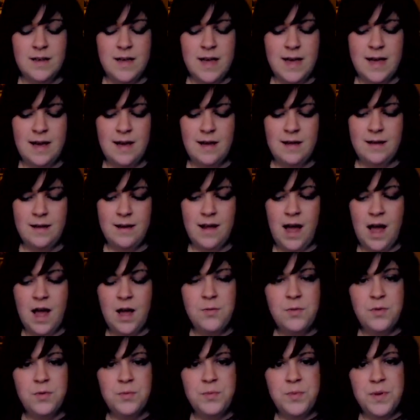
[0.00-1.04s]
and
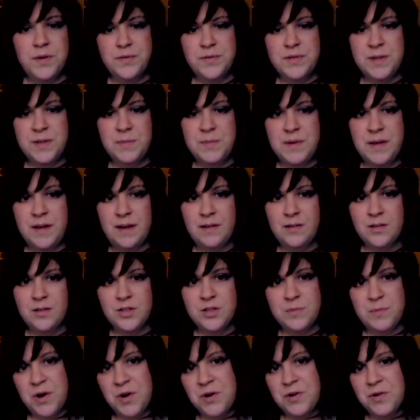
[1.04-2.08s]
I will post something
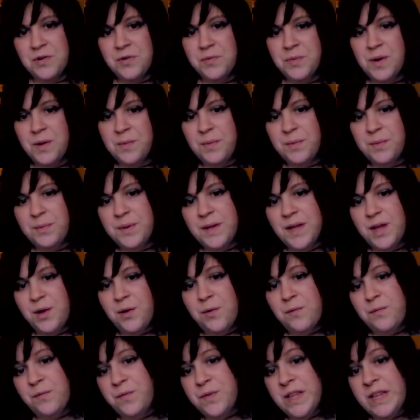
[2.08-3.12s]
tomorrow probably,
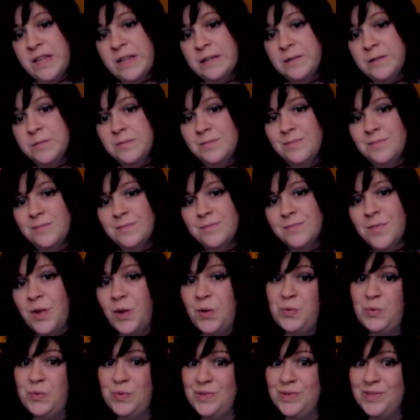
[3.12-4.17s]
hopefully,
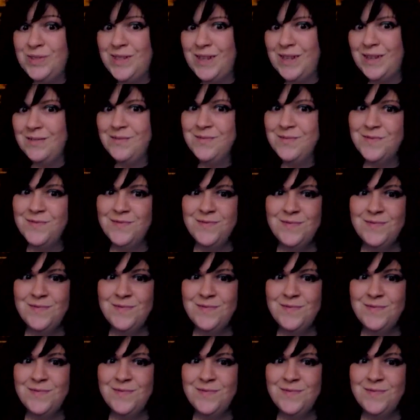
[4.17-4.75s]
we'll see.